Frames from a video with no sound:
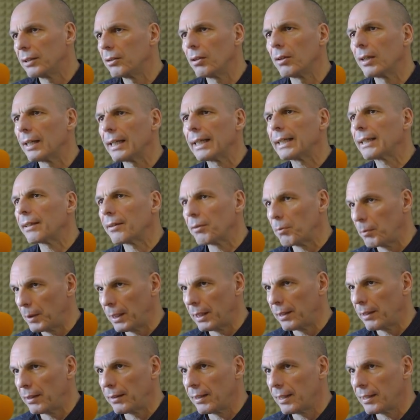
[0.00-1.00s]
I don't like the
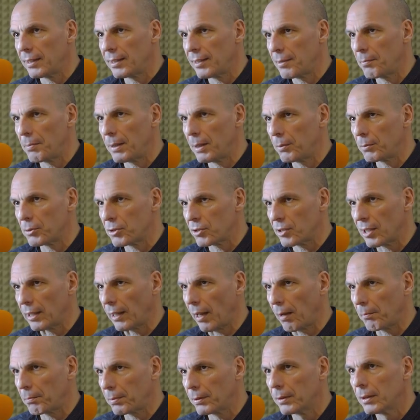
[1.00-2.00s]
way that the ECB was
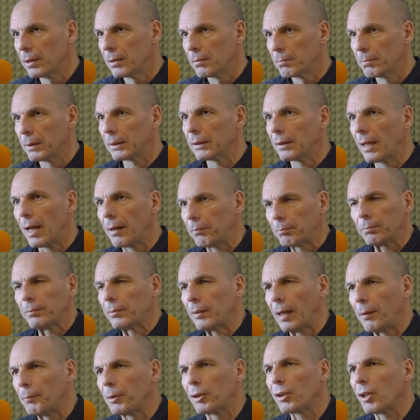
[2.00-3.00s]
set up, but
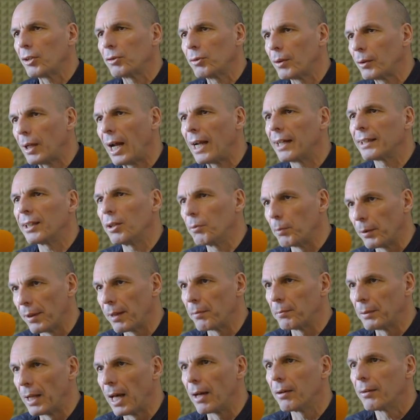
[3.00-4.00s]
I'm not going to argue with
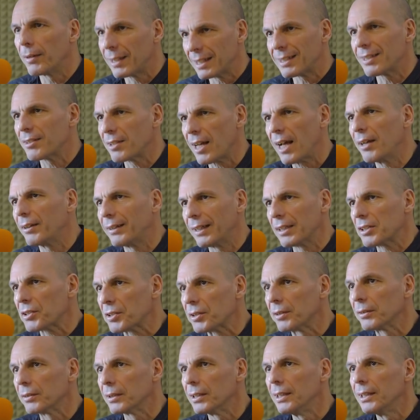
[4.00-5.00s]
them now. This is how it
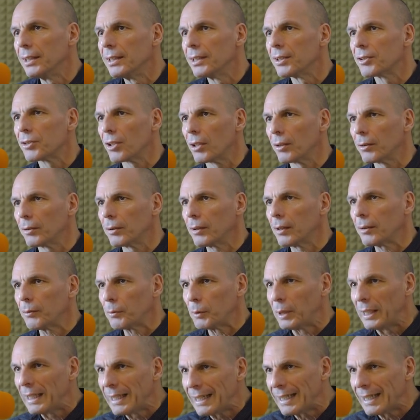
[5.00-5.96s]
is. So we